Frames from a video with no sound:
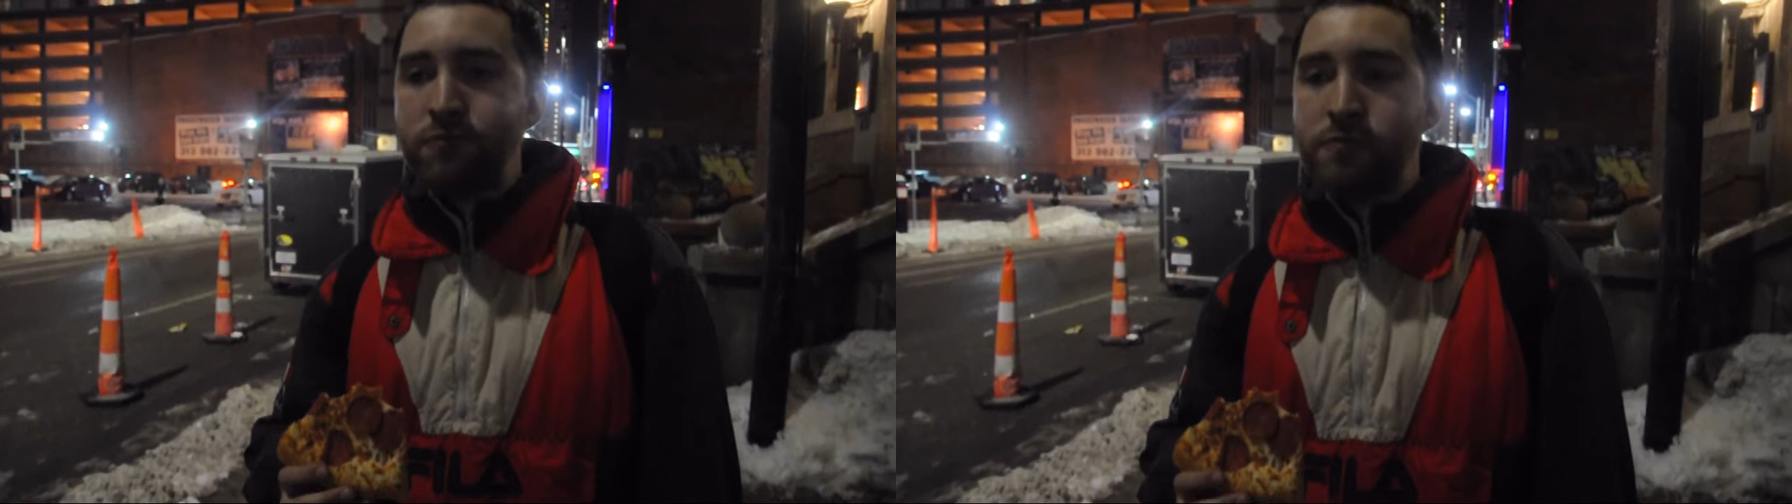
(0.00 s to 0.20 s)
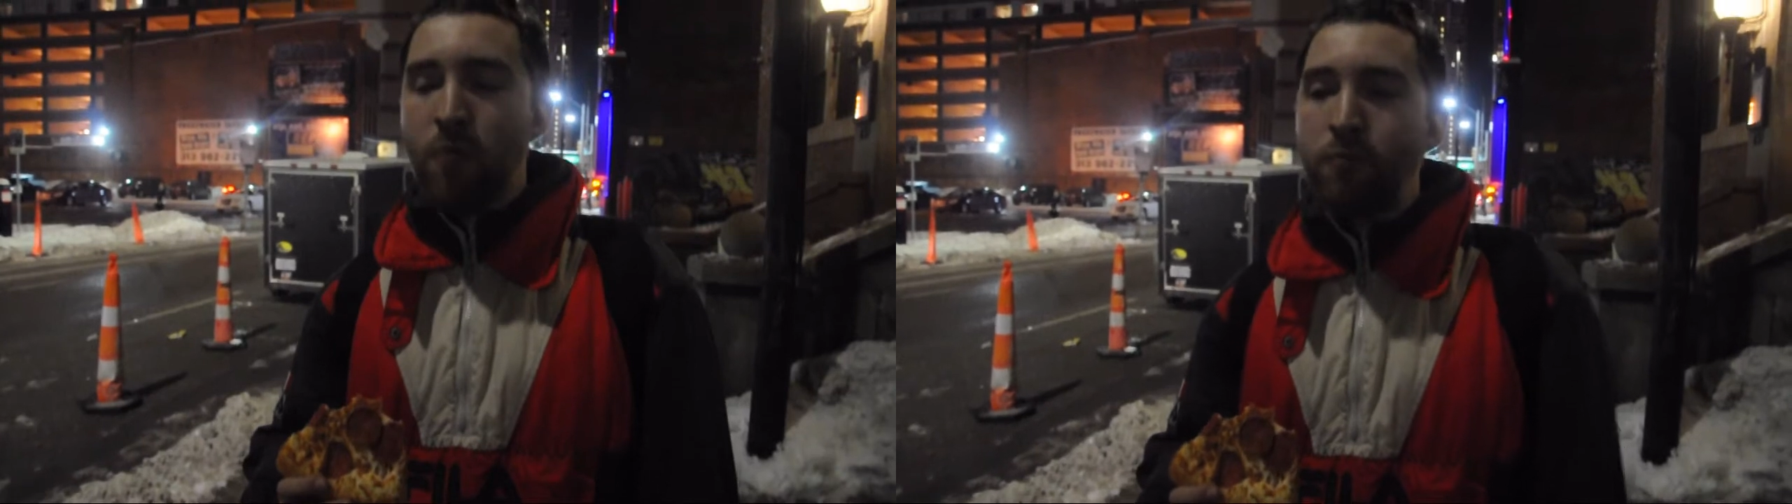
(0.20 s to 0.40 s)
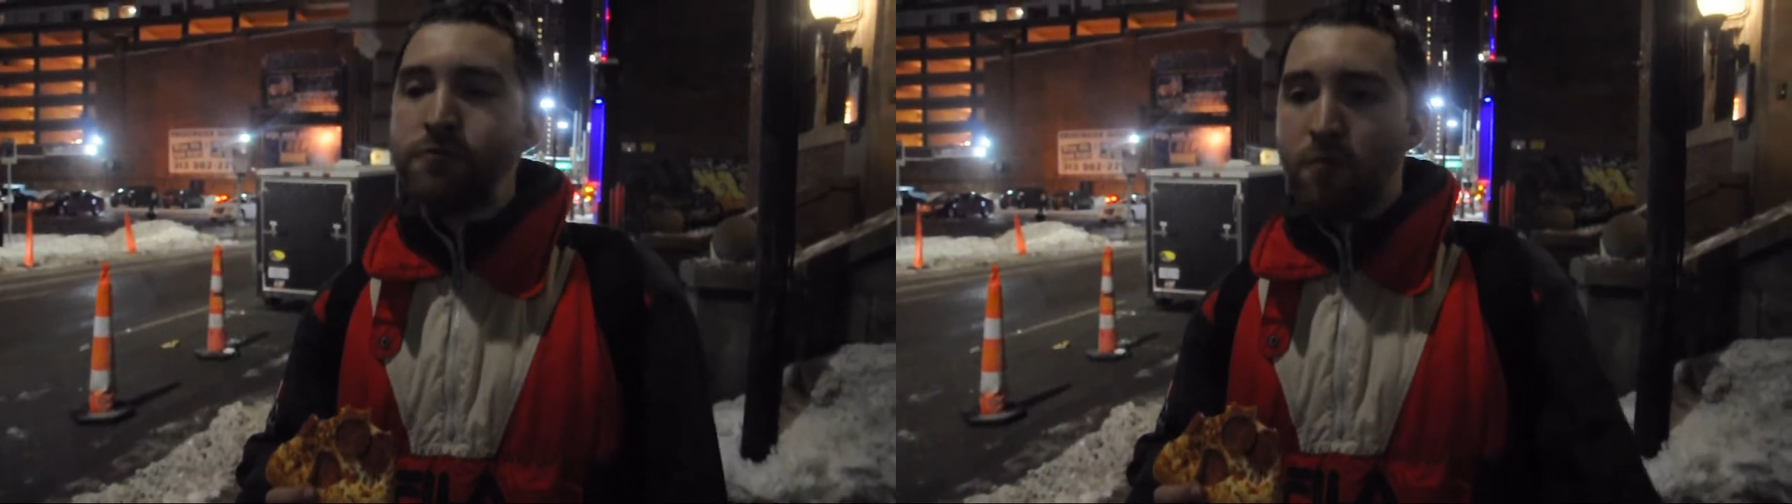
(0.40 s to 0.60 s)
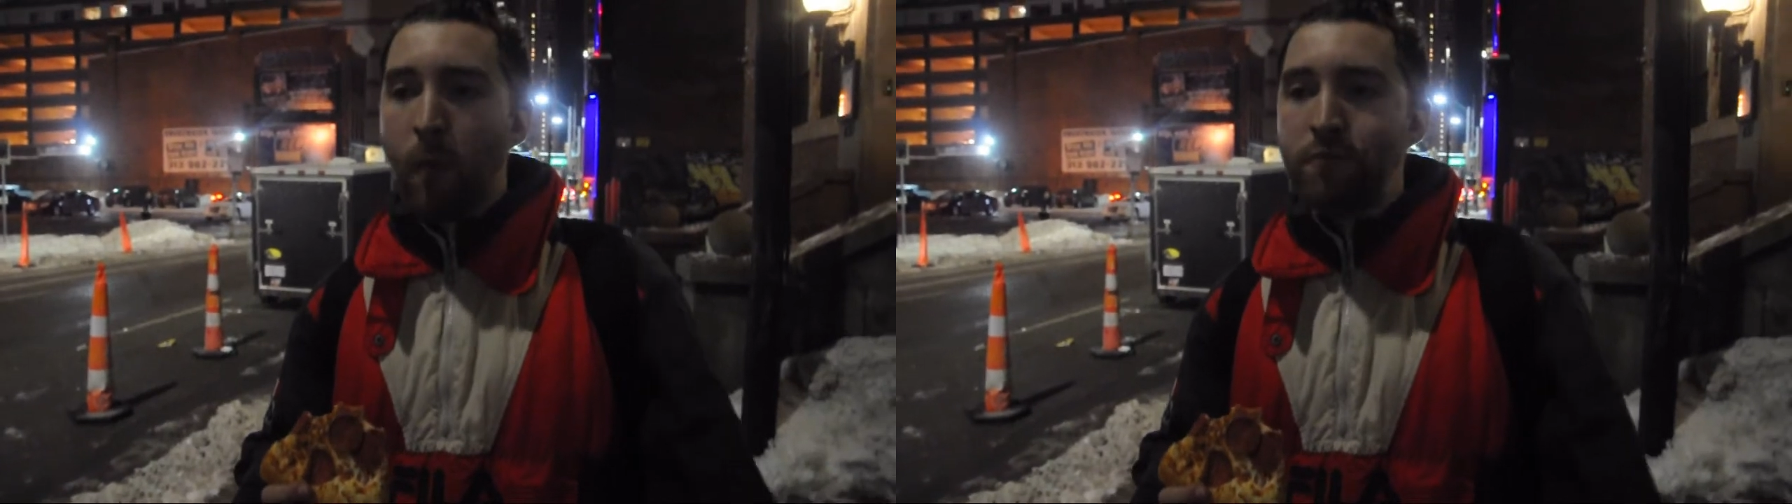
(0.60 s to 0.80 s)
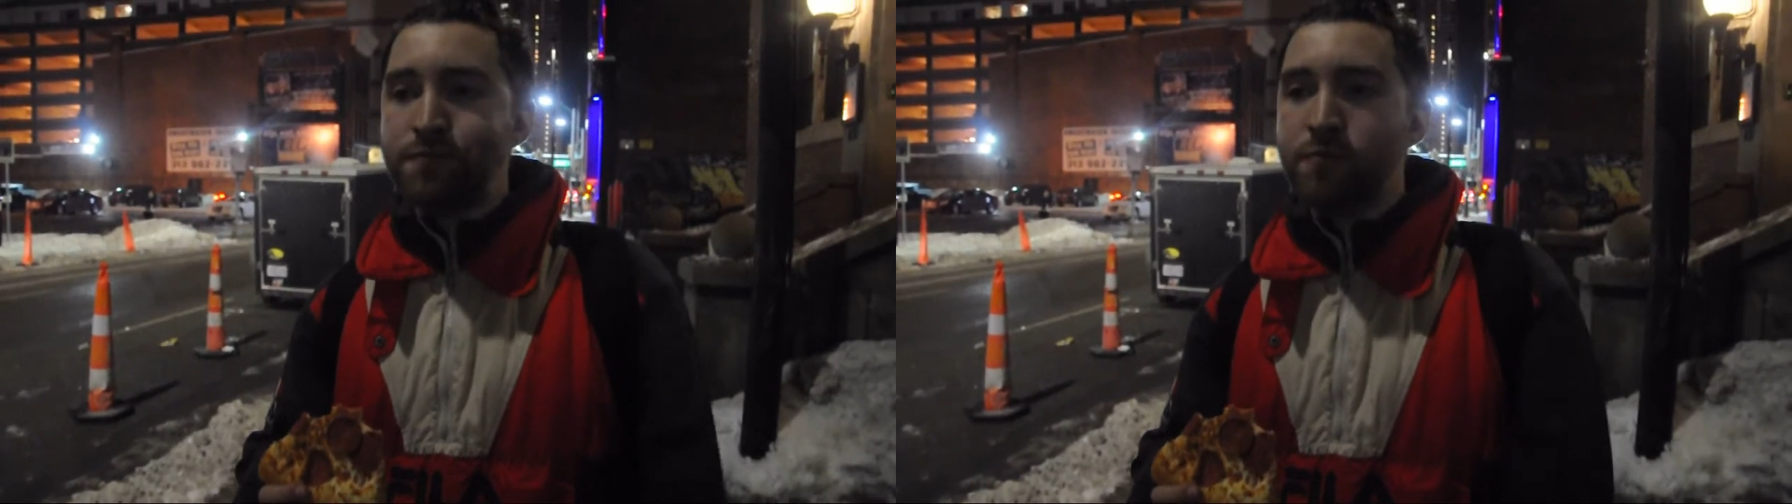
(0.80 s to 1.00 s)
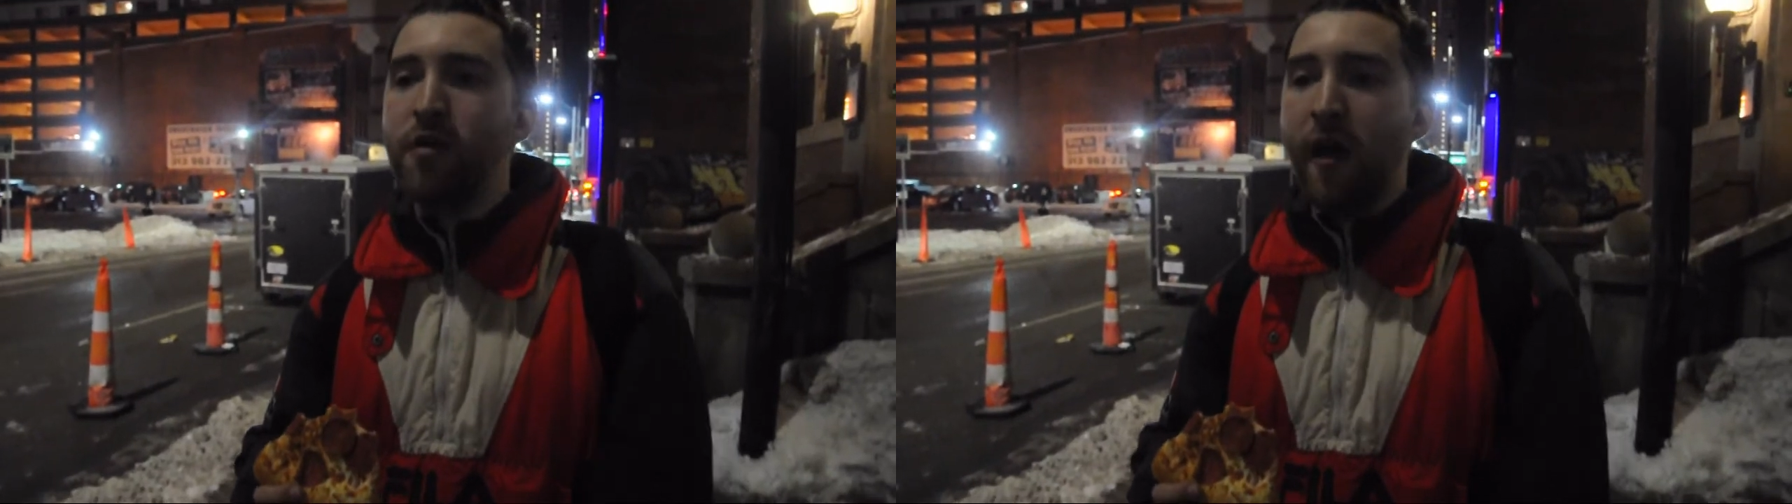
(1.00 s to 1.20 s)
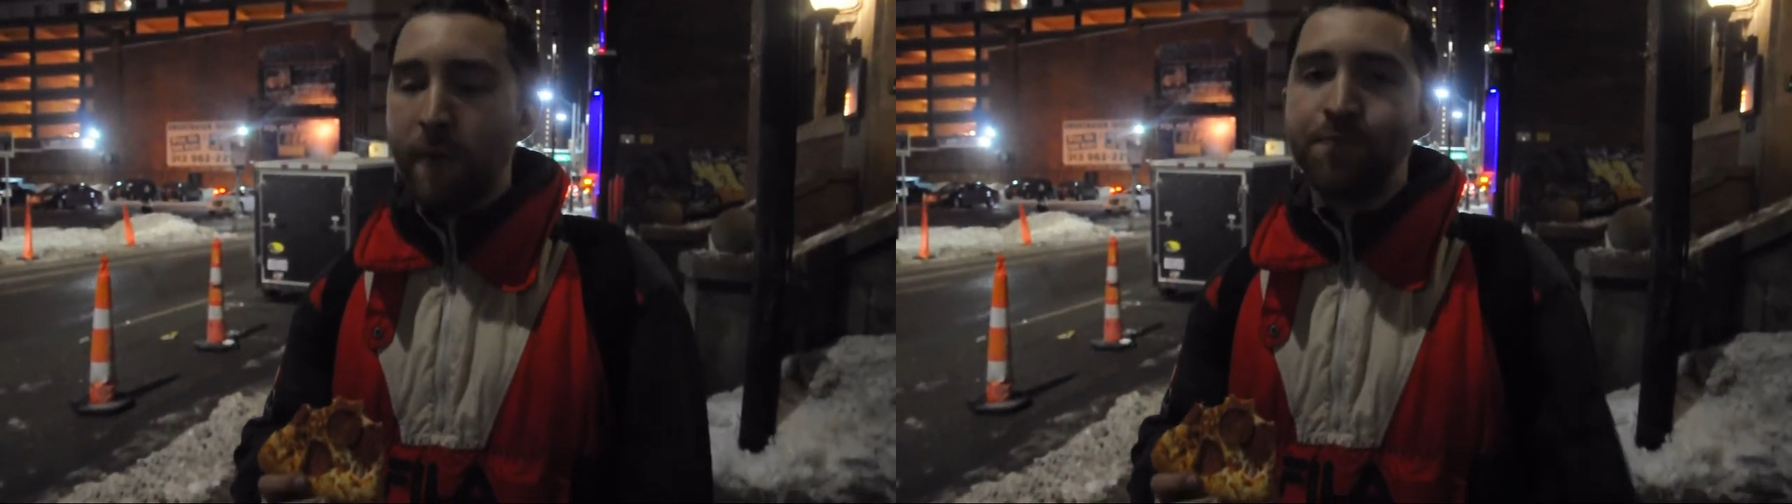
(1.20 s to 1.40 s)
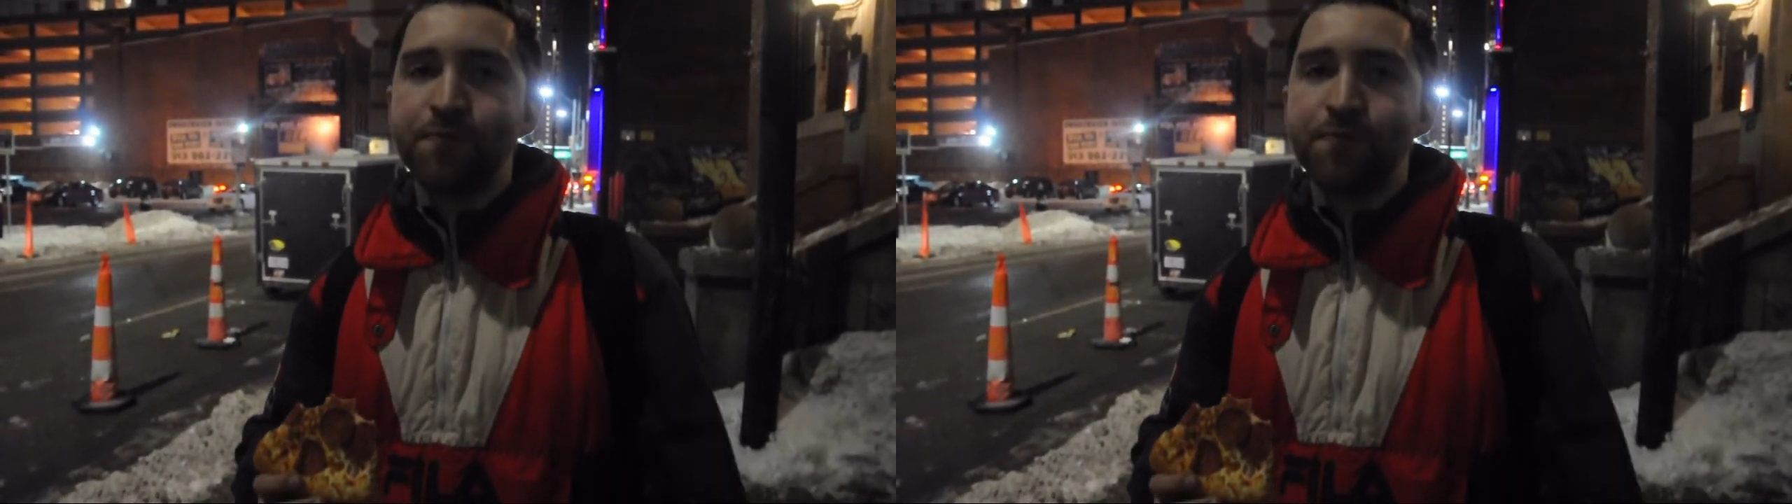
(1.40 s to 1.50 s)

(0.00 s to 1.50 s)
sophomore year? Yeah.